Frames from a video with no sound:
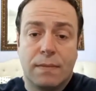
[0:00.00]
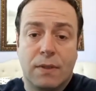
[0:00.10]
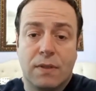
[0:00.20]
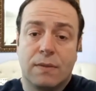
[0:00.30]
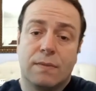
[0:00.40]

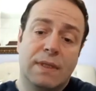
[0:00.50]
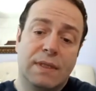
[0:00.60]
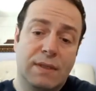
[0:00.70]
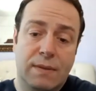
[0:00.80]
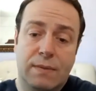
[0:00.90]
Because
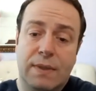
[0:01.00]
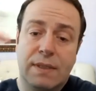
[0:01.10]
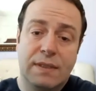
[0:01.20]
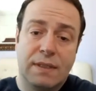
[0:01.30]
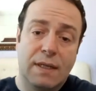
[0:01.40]
once
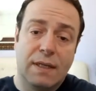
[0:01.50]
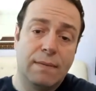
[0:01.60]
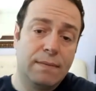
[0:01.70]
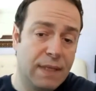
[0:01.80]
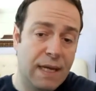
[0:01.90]

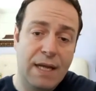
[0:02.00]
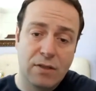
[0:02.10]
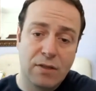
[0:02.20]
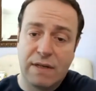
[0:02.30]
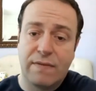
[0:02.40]
they had
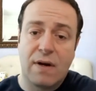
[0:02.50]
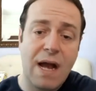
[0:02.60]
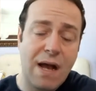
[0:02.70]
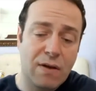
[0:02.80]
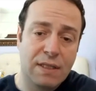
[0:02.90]
to leave our
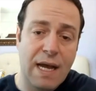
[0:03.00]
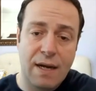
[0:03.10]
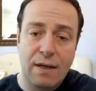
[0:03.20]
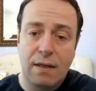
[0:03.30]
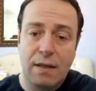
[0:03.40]
house, they
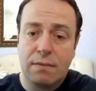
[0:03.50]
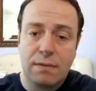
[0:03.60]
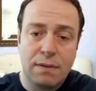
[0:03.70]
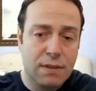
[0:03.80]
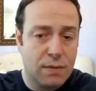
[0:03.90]
had to
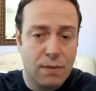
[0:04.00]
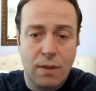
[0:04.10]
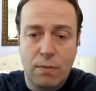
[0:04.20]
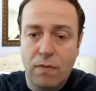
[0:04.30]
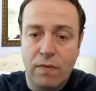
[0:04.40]
just,
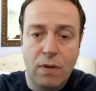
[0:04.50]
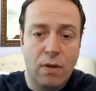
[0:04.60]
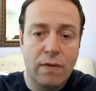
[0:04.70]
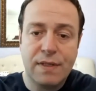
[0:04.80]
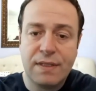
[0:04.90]
move all
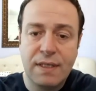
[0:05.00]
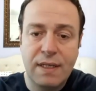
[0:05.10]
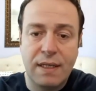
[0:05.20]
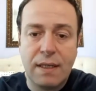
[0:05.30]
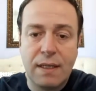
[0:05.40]
over the city.